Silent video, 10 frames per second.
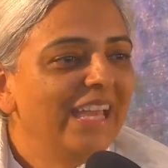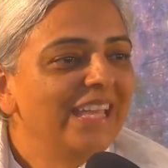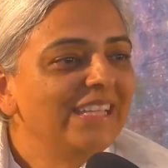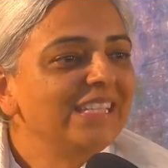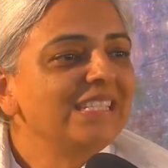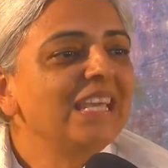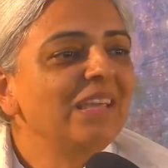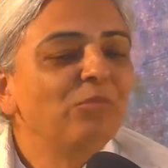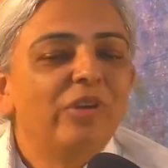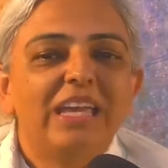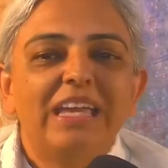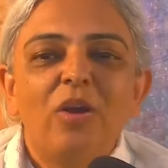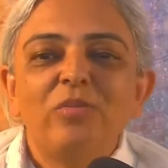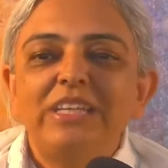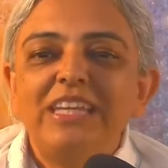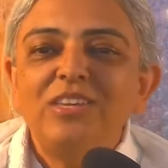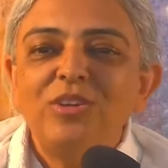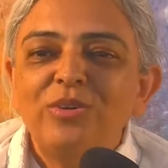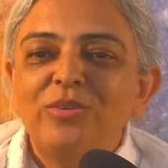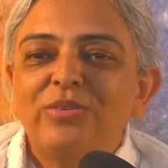In the same way, only
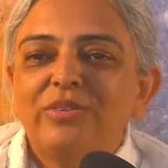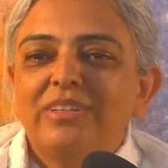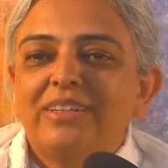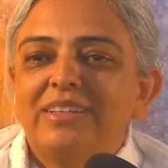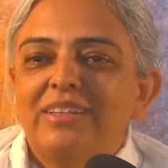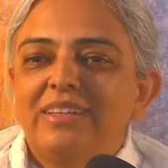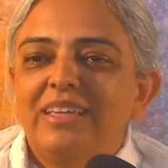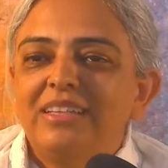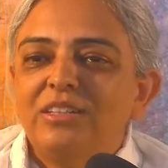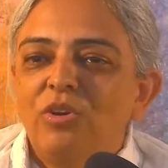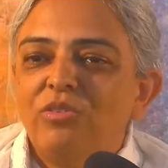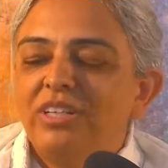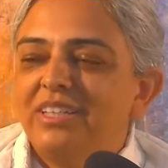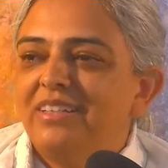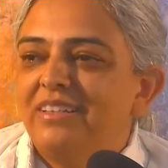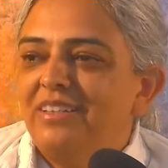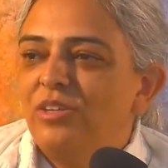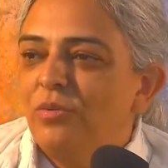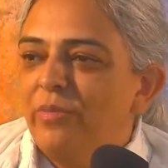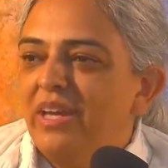you can conquer
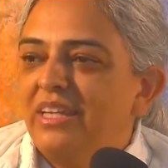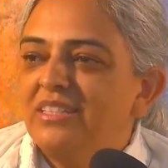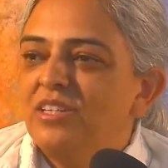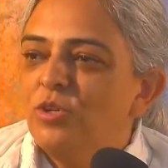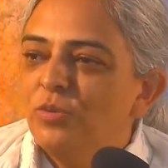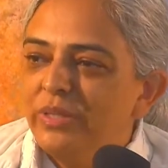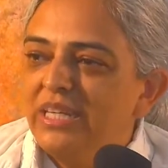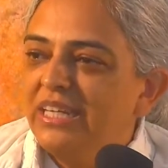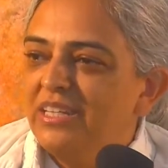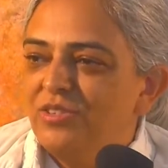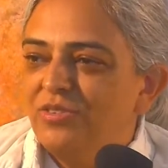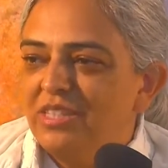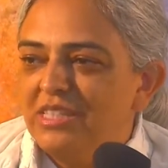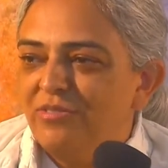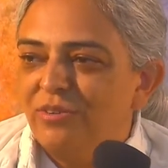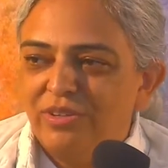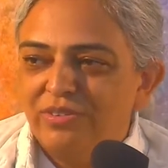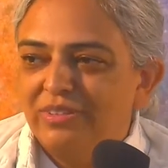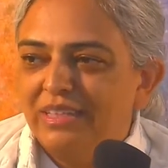your mind. Nobody can do this for you.